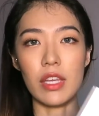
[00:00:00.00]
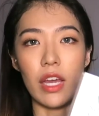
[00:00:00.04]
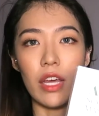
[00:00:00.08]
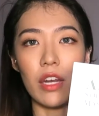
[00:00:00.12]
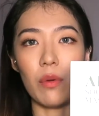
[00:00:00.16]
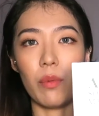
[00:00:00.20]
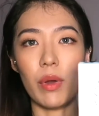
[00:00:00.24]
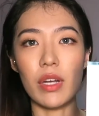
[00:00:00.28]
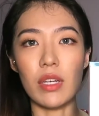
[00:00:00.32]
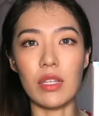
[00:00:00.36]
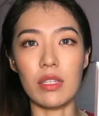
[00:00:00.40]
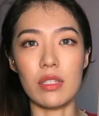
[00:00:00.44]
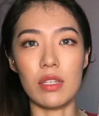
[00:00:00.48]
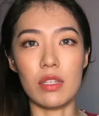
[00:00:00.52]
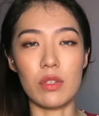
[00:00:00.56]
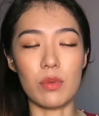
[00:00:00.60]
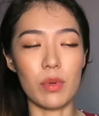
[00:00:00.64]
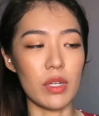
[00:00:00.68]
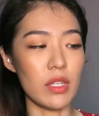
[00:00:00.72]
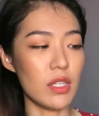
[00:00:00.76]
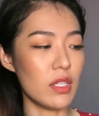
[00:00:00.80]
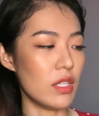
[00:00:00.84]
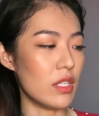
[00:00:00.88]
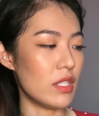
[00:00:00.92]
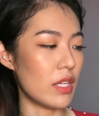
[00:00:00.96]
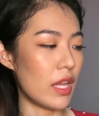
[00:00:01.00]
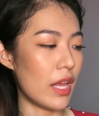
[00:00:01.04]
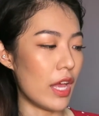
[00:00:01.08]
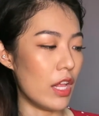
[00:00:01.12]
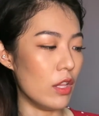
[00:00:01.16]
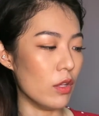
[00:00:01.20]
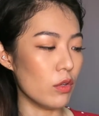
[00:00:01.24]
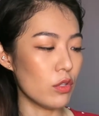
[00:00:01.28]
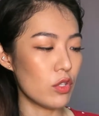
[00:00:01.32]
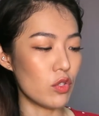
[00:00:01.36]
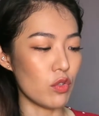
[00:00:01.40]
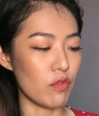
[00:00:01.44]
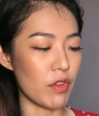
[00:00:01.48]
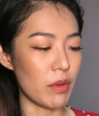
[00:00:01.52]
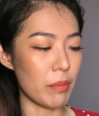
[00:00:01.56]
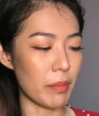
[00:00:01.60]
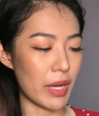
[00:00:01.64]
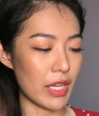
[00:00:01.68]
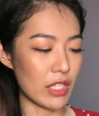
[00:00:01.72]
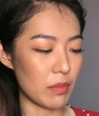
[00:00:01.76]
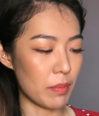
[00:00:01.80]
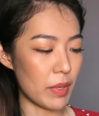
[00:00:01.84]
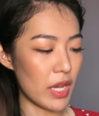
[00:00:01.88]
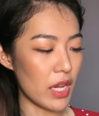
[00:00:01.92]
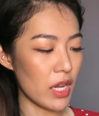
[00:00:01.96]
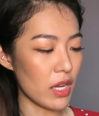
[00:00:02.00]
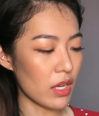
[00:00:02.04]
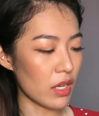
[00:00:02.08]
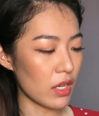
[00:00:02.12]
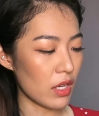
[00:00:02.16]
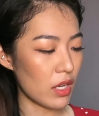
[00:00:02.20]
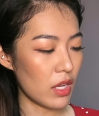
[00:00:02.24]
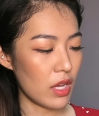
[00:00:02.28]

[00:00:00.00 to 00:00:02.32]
other one is this one. This is the Aloe Soothing Mask Pack.